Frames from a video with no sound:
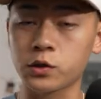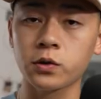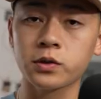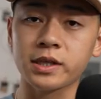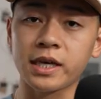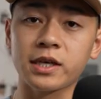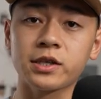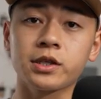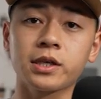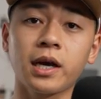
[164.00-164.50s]

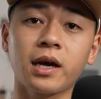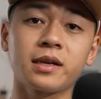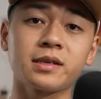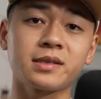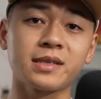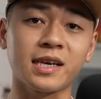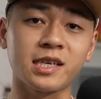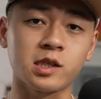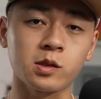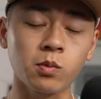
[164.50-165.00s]
shorts actually got a
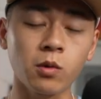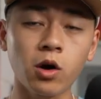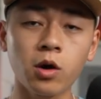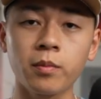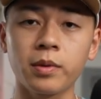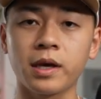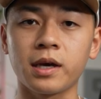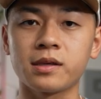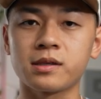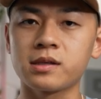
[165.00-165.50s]
size small
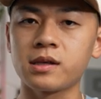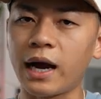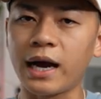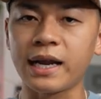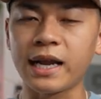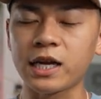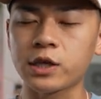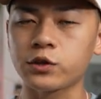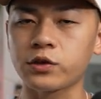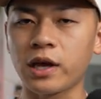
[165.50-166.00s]
because I
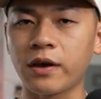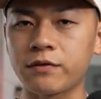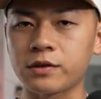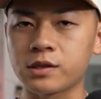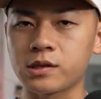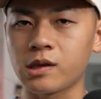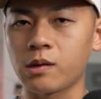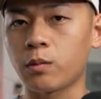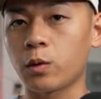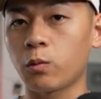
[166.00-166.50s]
naturally have a
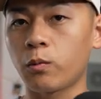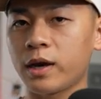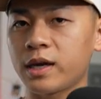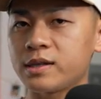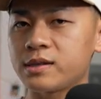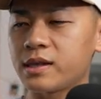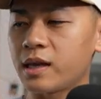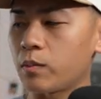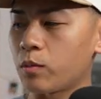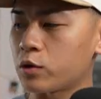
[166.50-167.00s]
slimmer
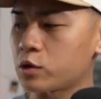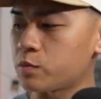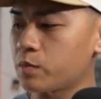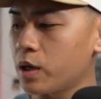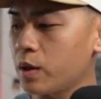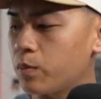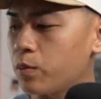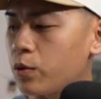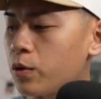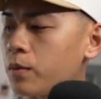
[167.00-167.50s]
waist than most
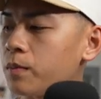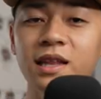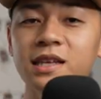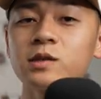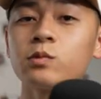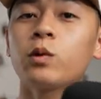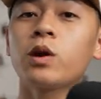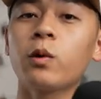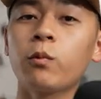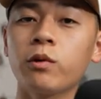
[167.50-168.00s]
people. And
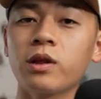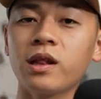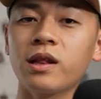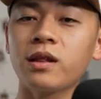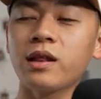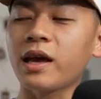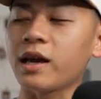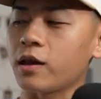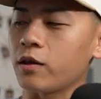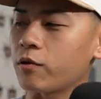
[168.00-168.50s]
that's what I
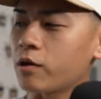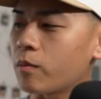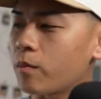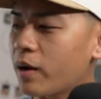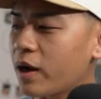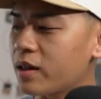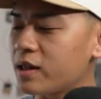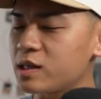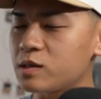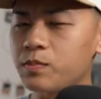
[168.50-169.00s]
really like. You can
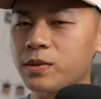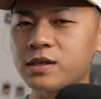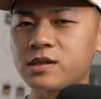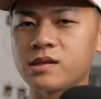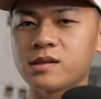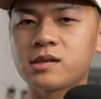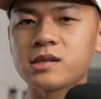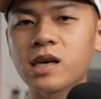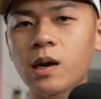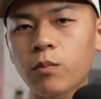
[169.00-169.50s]
buy these
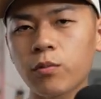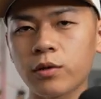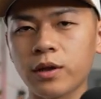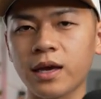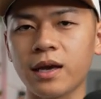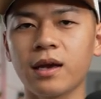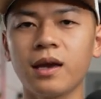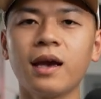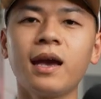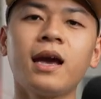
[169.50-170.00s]
pieces separately